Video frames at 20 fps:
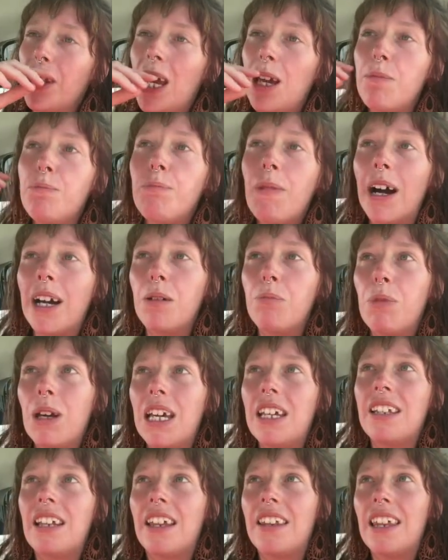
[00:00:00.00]
It might
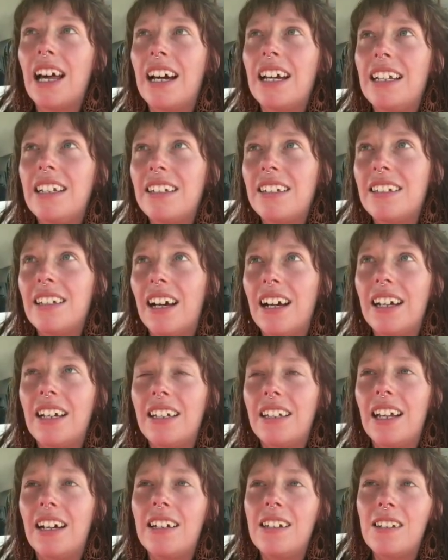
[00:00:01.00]
be that that insight
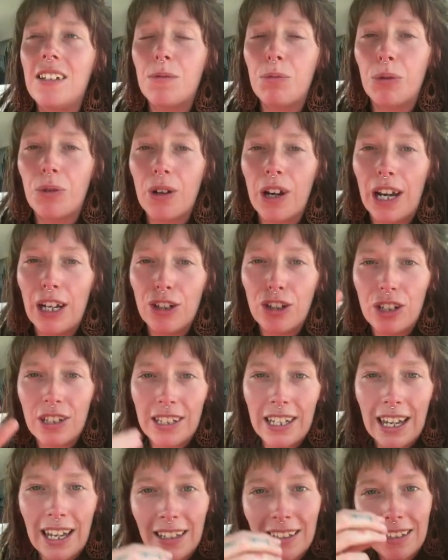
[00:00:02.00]
and that inspiration
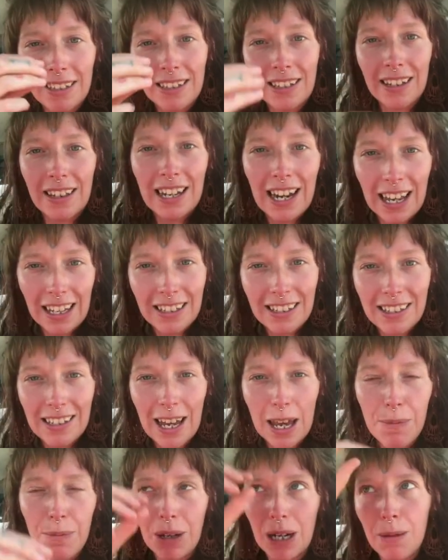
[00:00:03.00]
takes us to the next
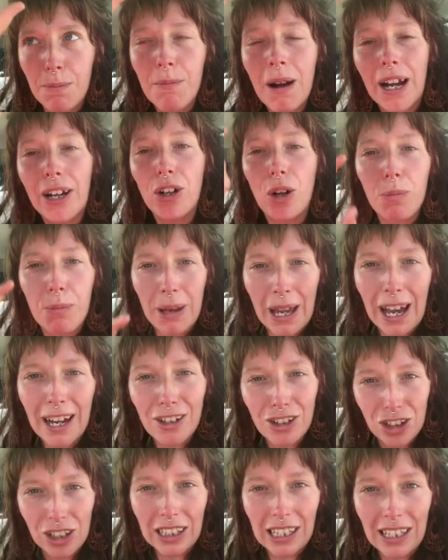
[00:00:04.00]
step, and it might not be
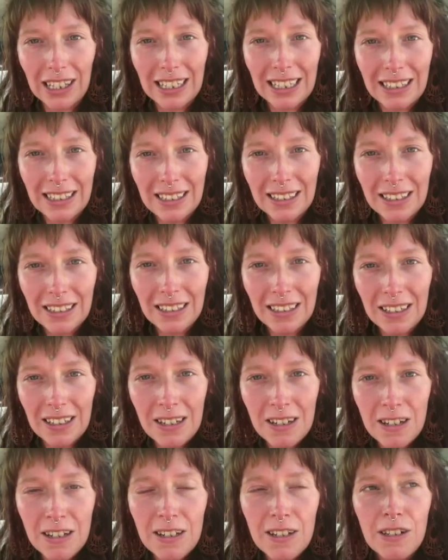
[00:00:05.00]
actualized.
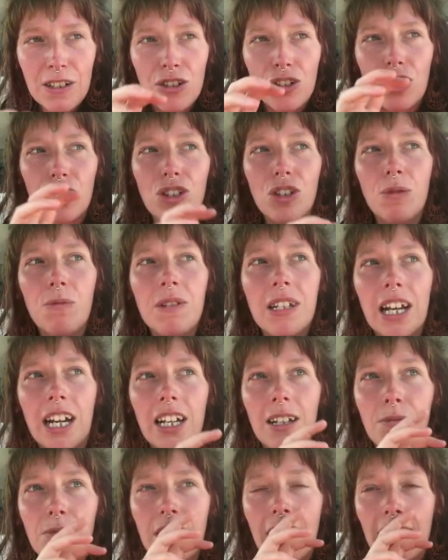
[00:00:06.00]
So
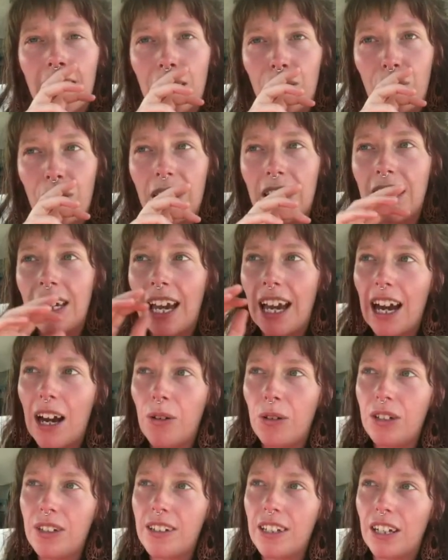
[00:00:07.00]
sometimes I think we can get
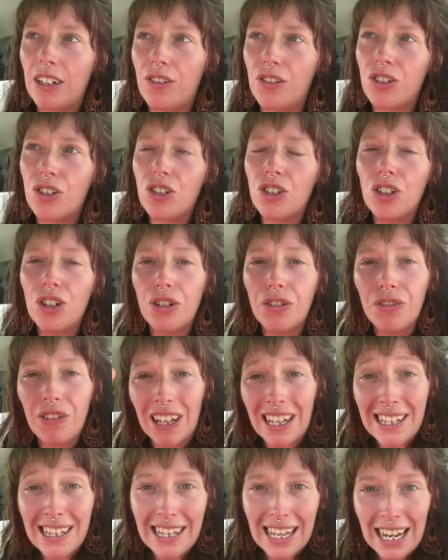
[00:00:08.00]
ourselves so
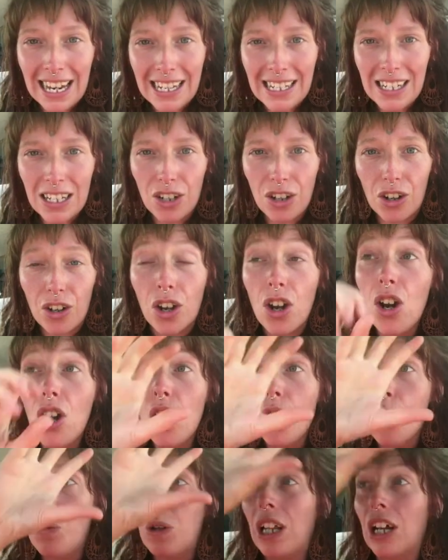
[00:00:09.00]
fixated on,
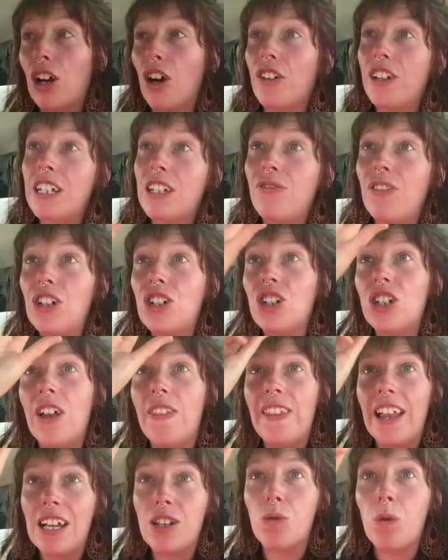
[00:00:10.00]
well, I got this vision
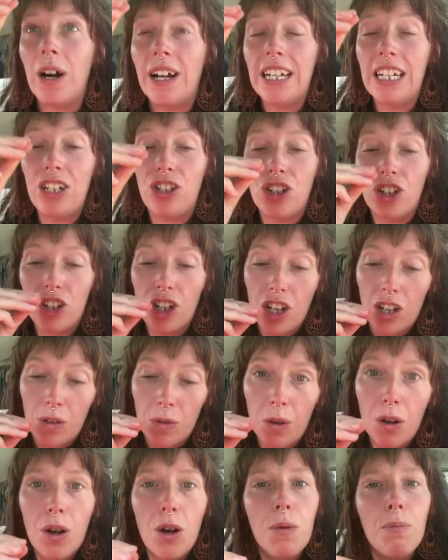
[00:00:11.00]
and that's what I need to
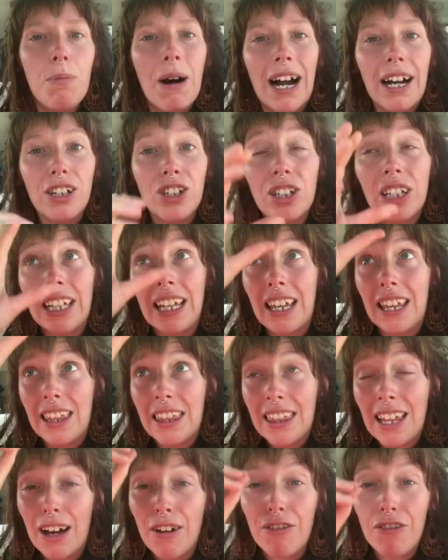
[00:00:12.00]
do. But actually
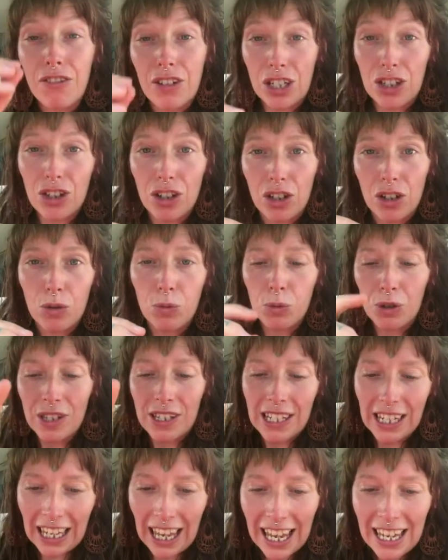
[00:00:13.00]
that vision
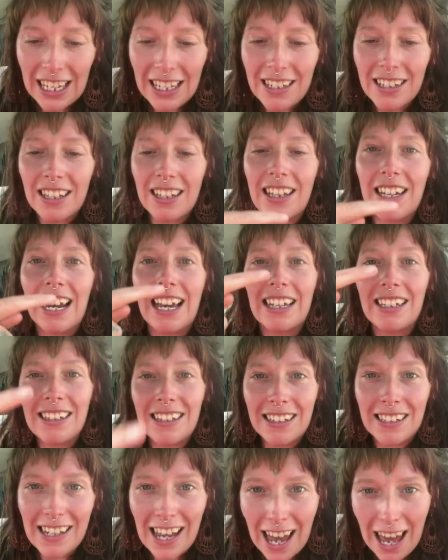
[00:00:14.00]
was to get you to the
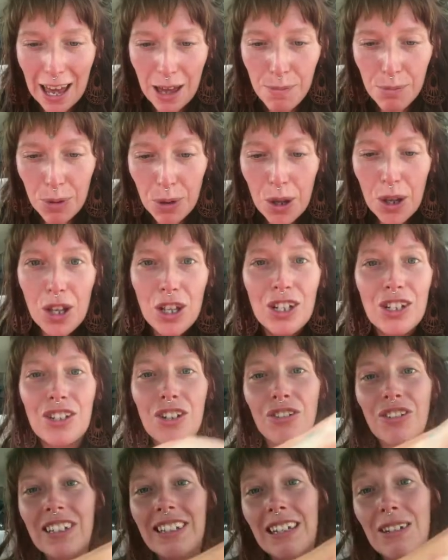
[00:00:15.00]
next step,
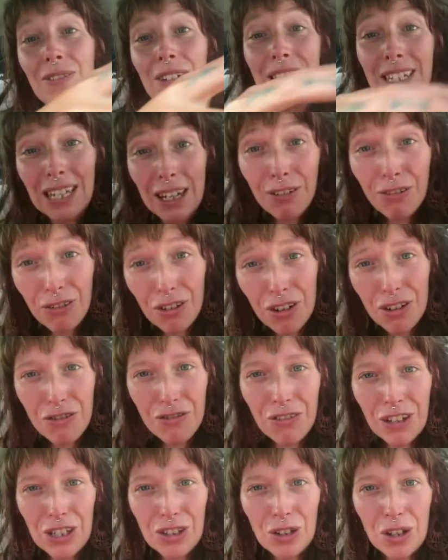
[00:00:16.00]
to receive a
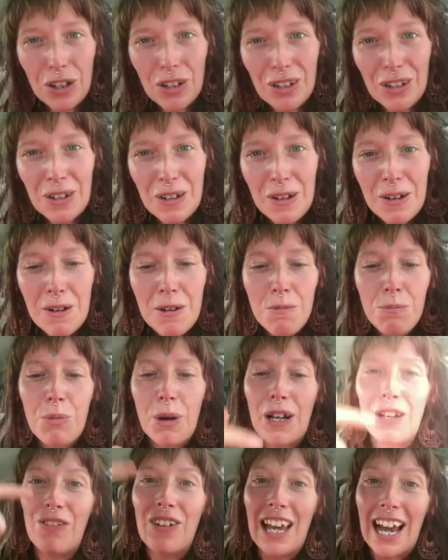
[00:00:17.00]
different vision.
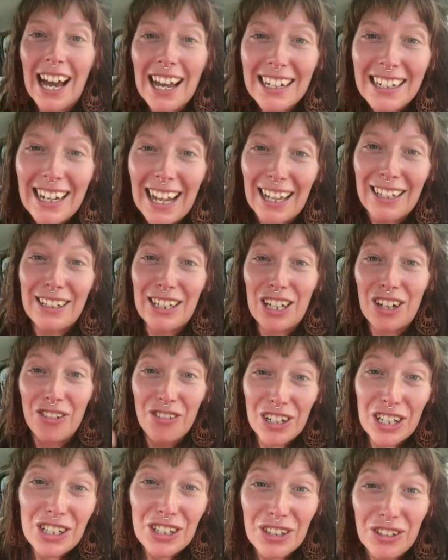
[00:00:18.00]
But if you hadn't had the
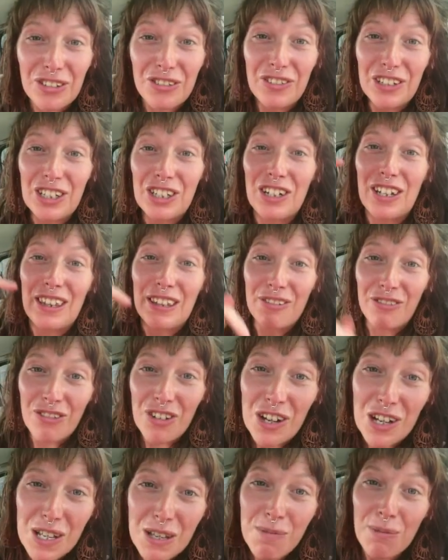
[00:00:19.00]
original vision in the
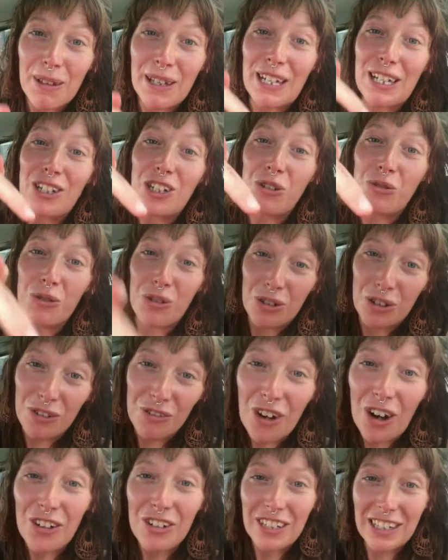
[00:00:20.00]
first place, you wouldn't
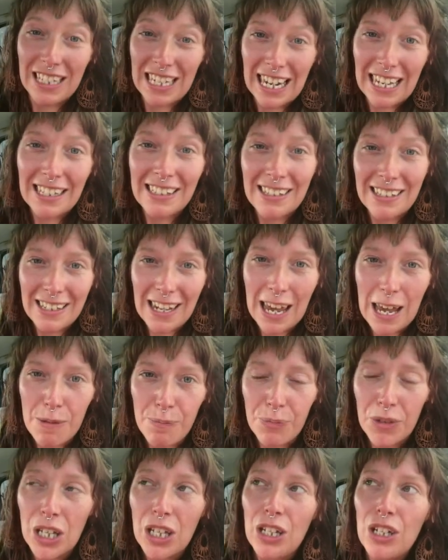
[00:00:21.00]
have got to the next
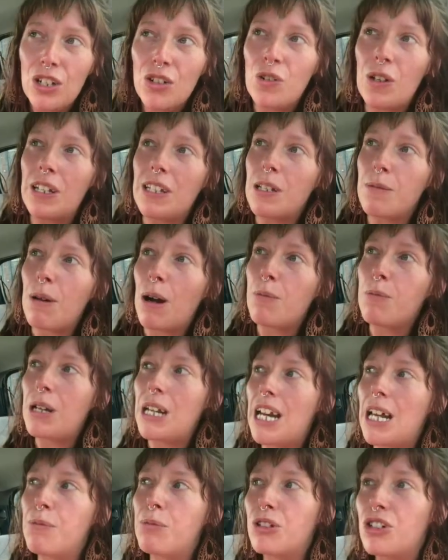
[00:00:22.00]
step. So it's about
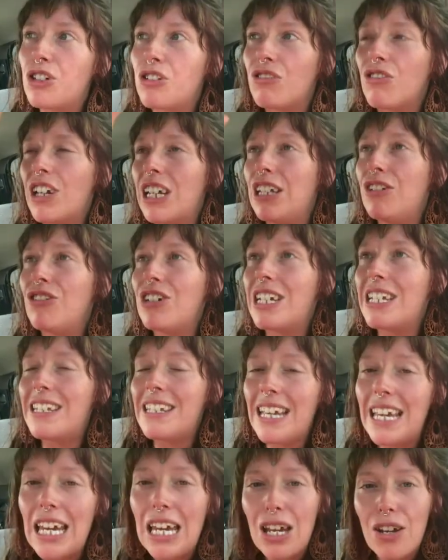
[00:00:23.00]
being able to really
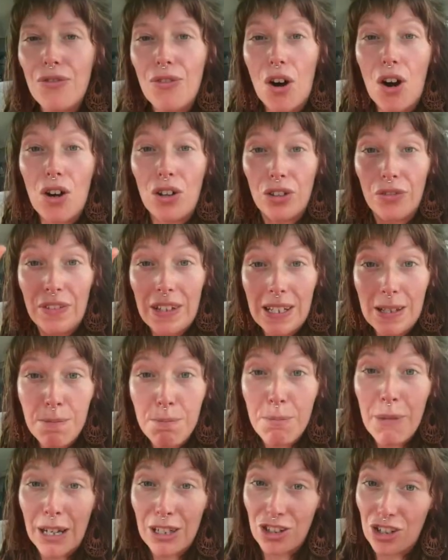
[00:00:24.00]
receive all of
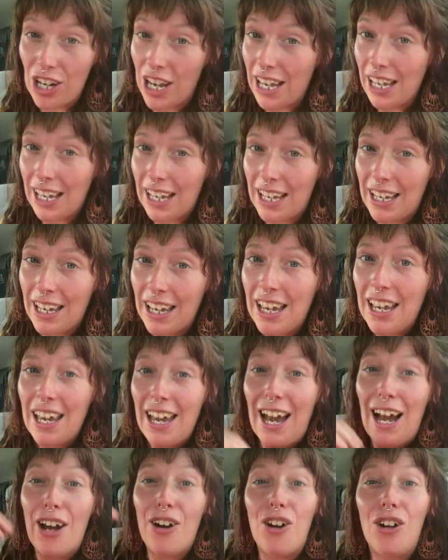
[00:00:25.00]
this magic
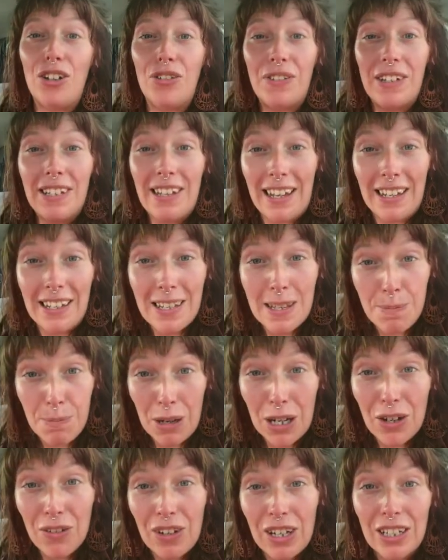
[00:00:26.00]
and all of this
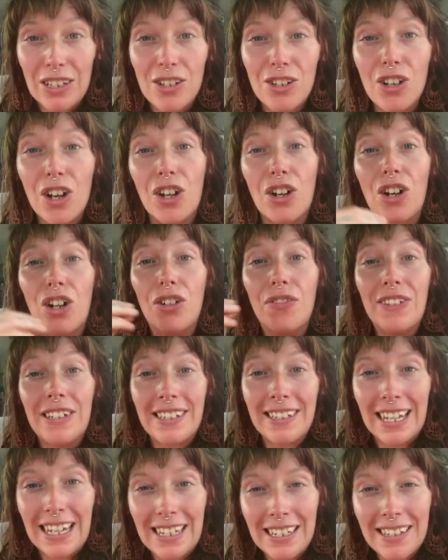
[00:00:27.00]
experience and all of
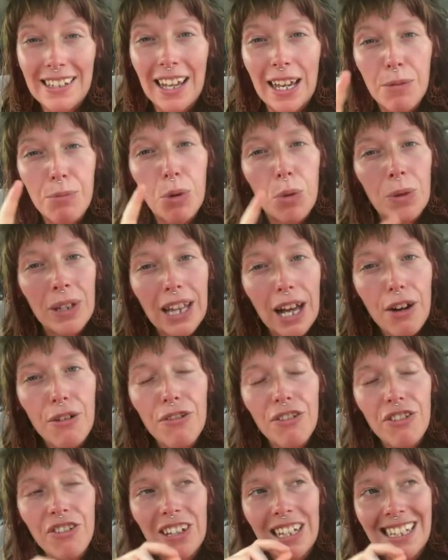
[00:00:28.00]
this insight, but
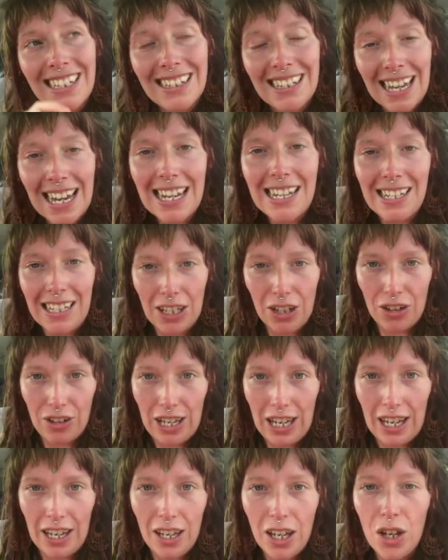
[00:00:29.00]
without fixating on
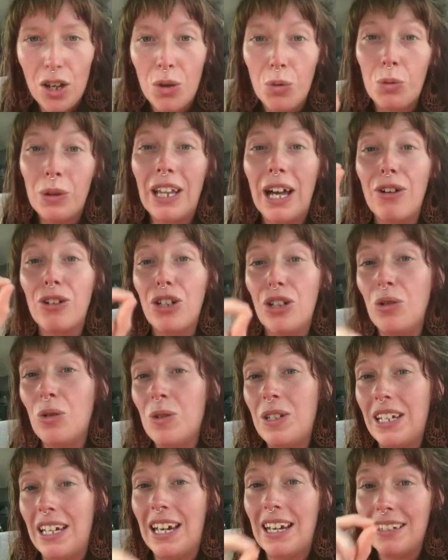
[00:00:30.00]
it, without
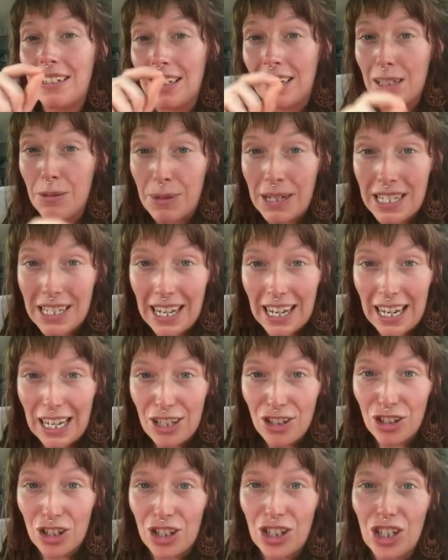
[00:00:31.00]
using it as a
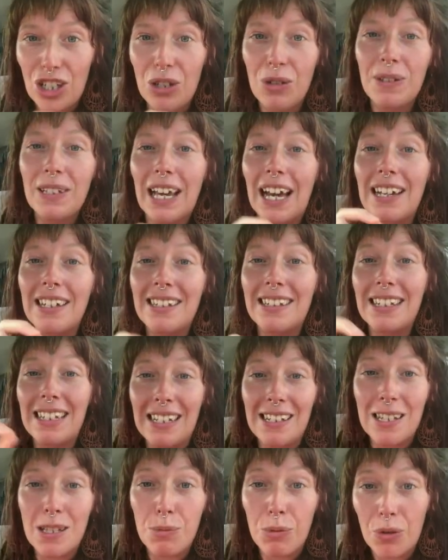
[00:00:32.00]
limitation. Use it as the
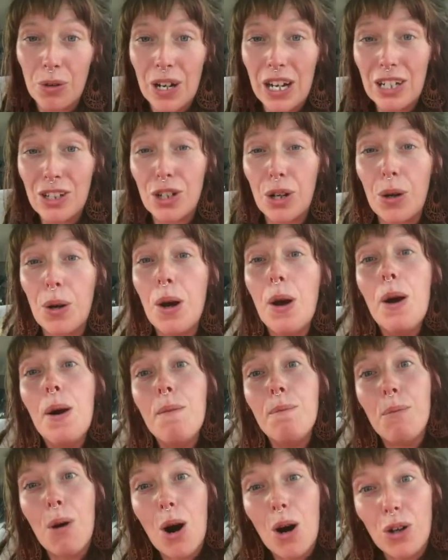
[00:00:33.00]
inspiration,
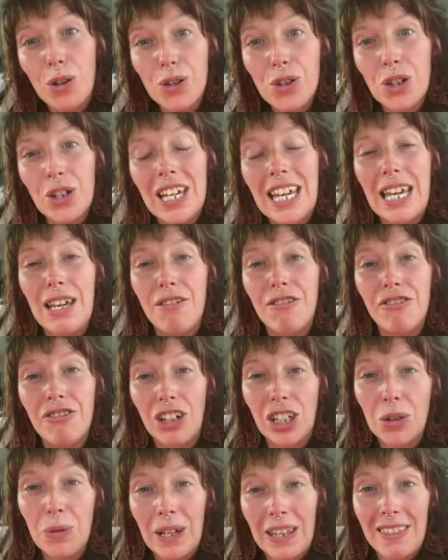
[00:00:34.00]
but also keep
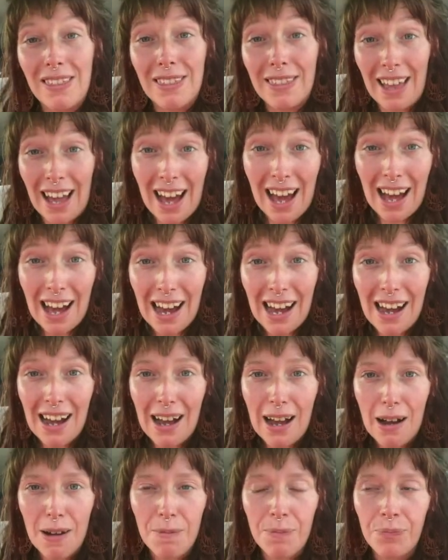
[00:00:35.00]
following the
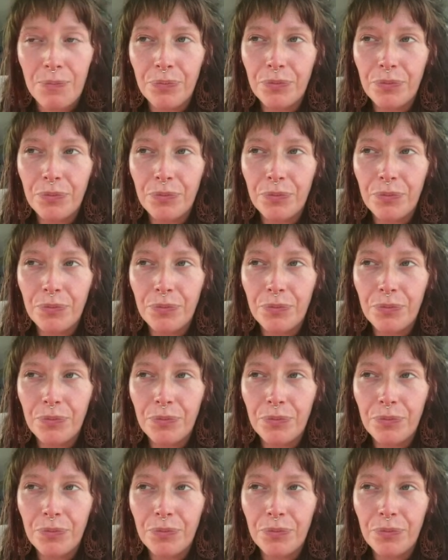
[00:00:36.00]
heart.